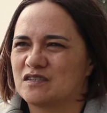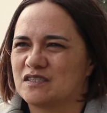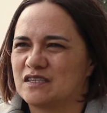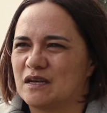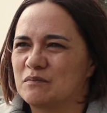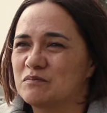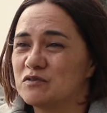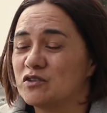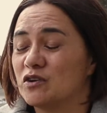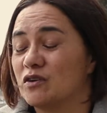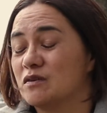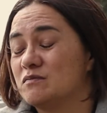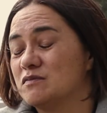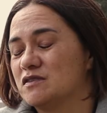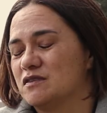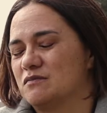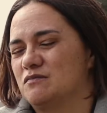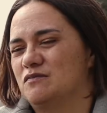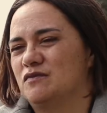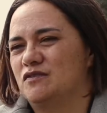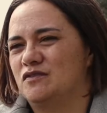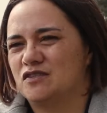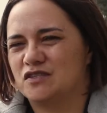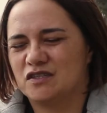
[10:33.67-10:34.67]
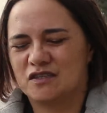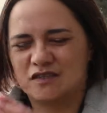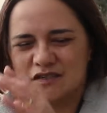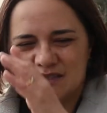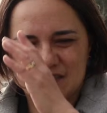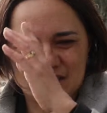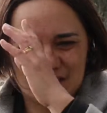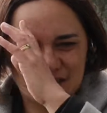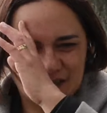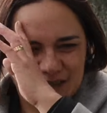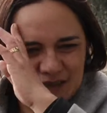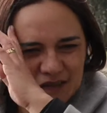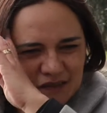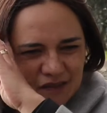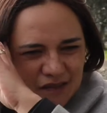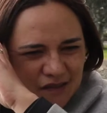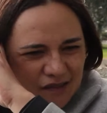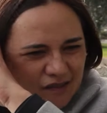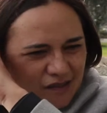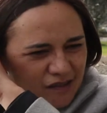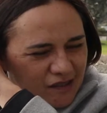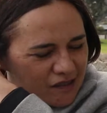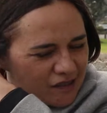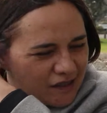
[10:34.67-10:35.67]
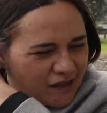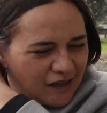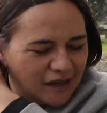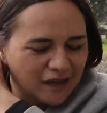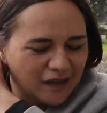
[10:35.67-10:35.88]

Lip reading: sometimes emerges is